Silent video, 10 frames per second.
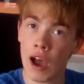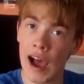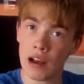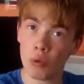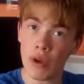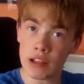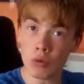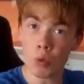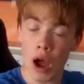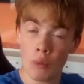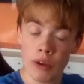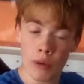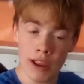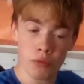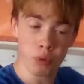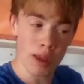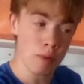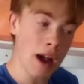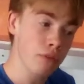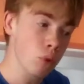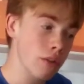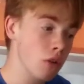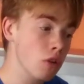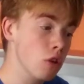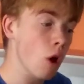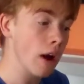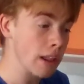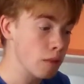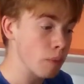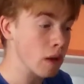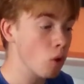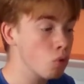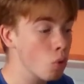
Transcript: And the reason why we're doing three math questions, guys, because